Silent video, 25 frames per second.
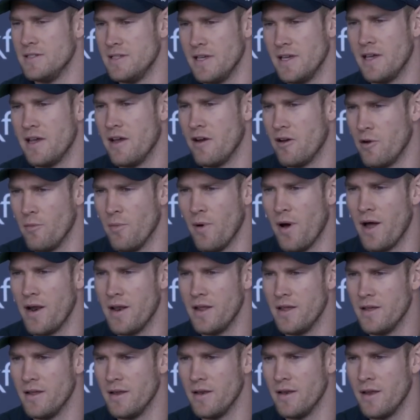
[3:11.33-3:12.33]
taking care of your
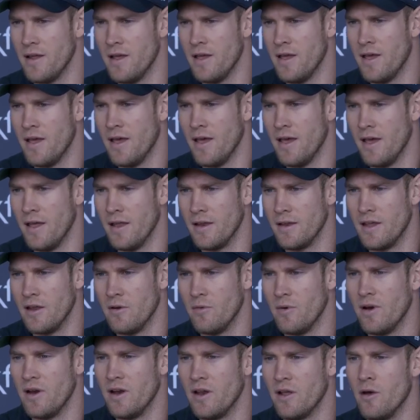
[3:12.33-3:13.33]
body and, and
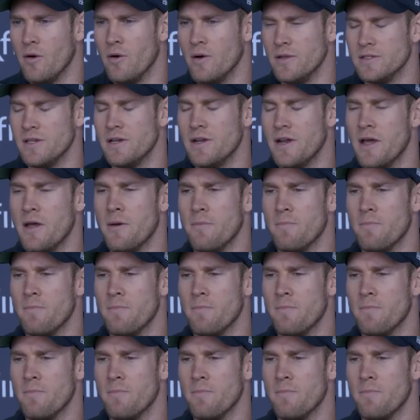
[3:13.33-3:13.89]
getting ready to go on Sunday.